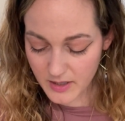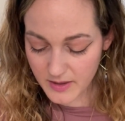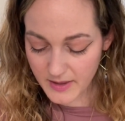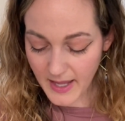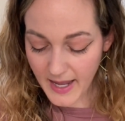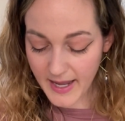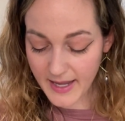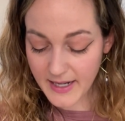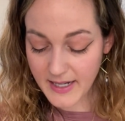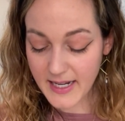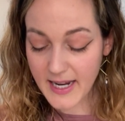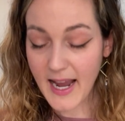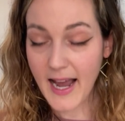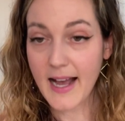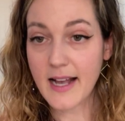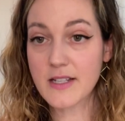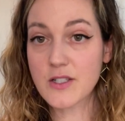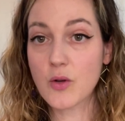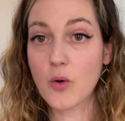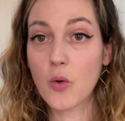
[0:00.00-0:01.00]
Then he
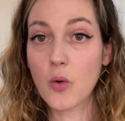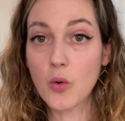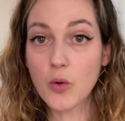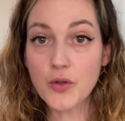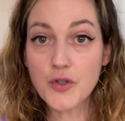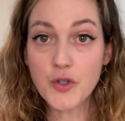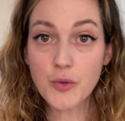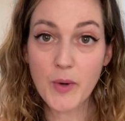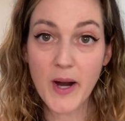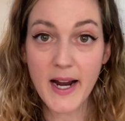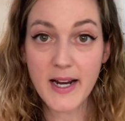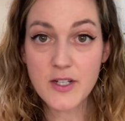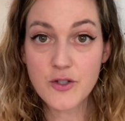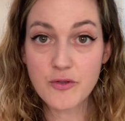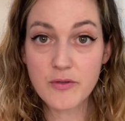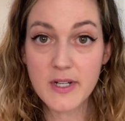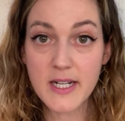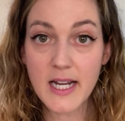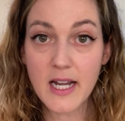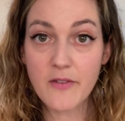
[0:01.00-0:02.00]
has a whole
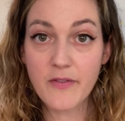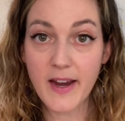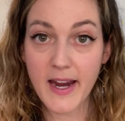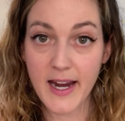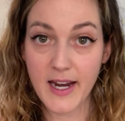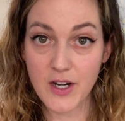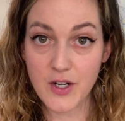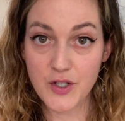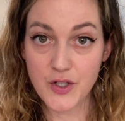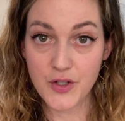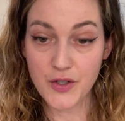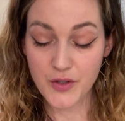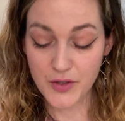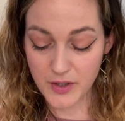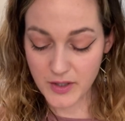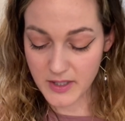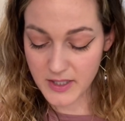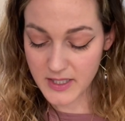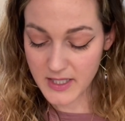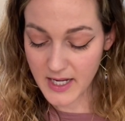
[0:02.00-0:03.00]
directory of
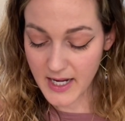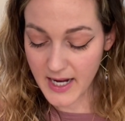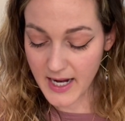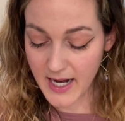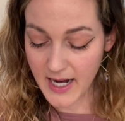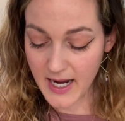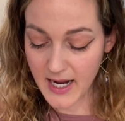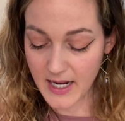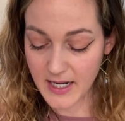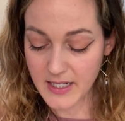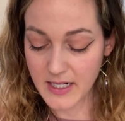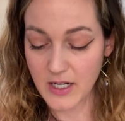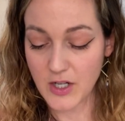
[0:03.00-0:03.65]
angels and